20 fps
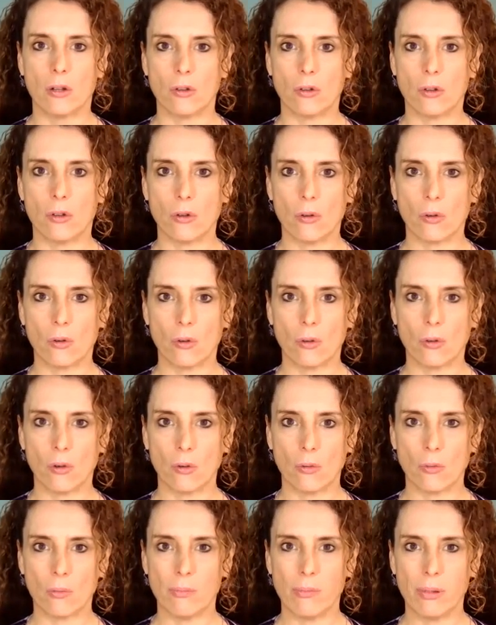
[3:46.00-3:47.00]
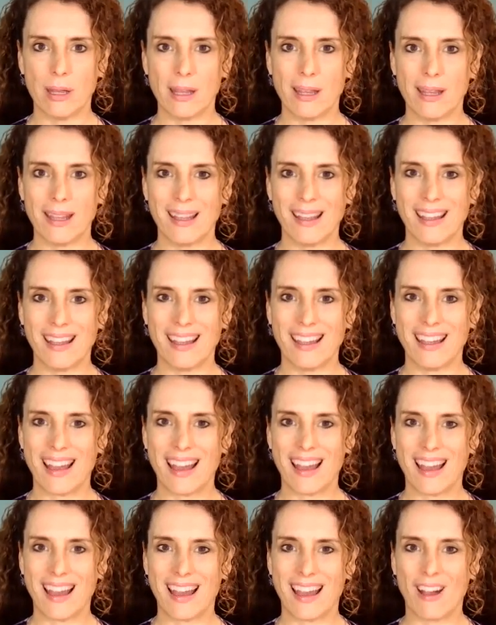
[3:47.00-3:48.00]
to be
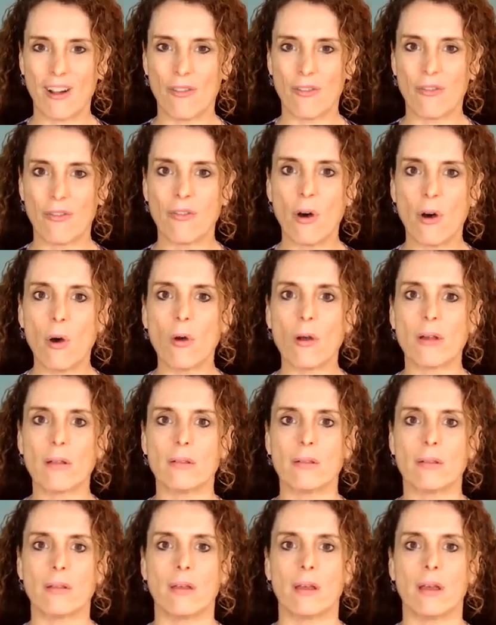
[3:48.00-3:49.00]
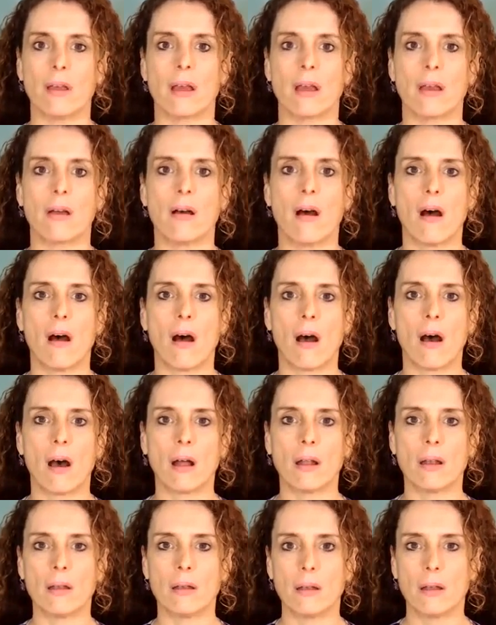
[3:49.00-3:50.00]
focusing
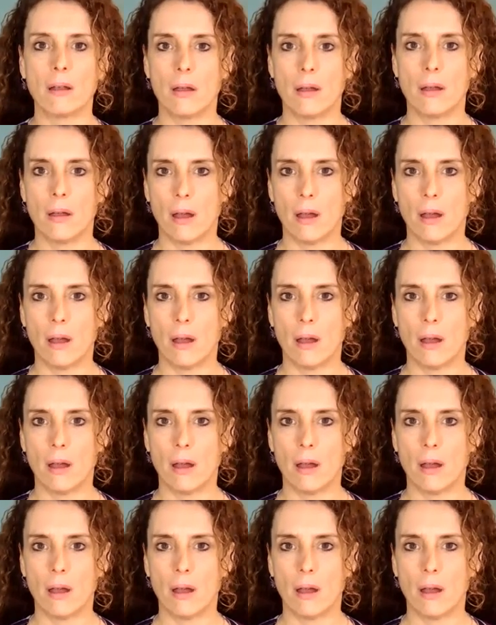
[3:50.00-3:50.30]
on